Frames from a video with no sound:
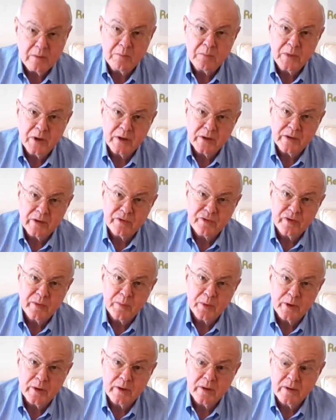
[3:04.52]
can build a
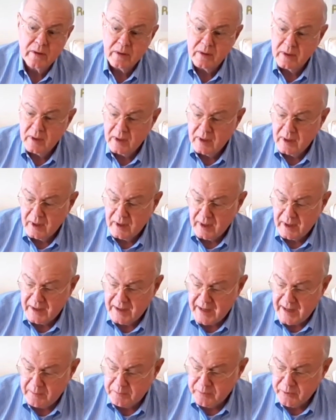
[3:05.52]
similar
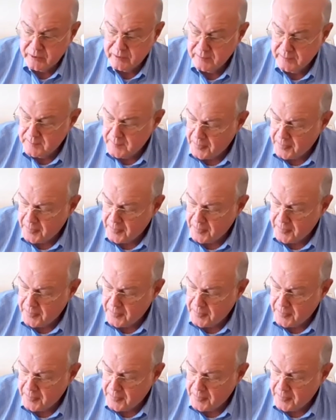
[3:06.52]
adapter